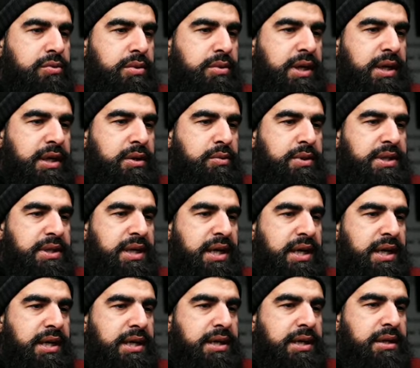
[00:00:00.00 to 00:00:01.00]
Ahlan wa
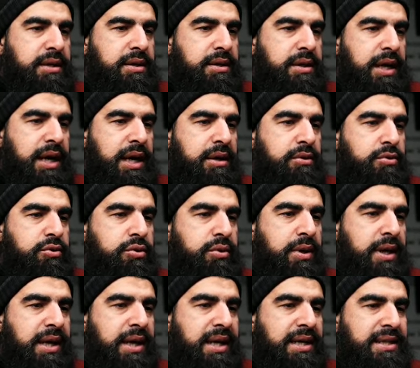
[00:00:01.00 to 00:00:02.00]
sahlan. How do
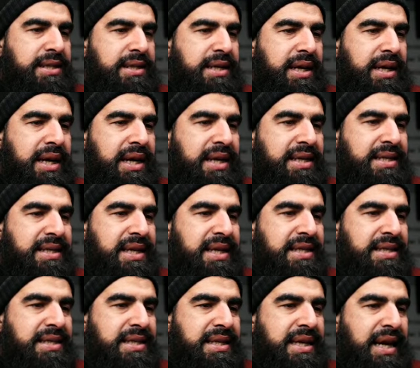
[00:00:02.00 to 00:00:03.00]
I ass
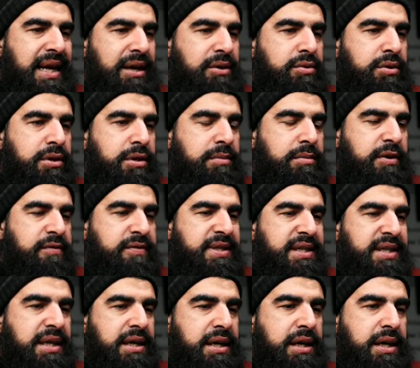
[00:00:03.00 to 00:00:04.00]
assess the outcome of
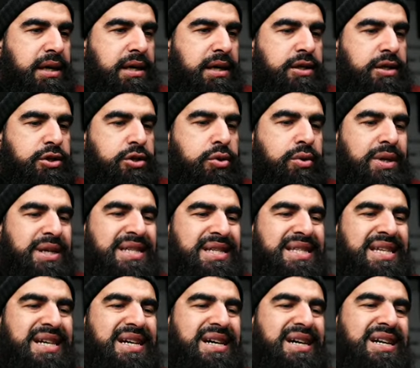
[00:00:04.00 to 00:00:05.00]
istikhara? So
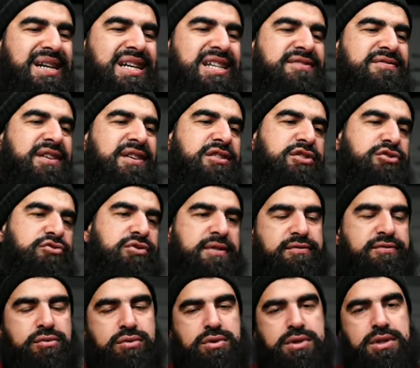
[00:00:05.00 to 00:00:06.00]
istikhara is very
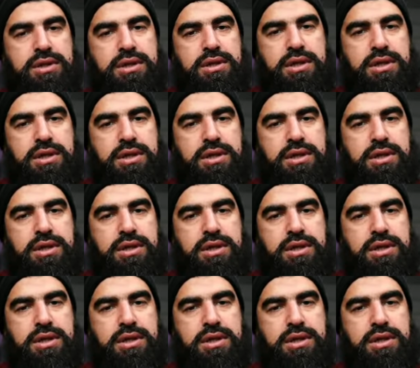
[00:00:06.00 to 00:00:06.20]
straightforward.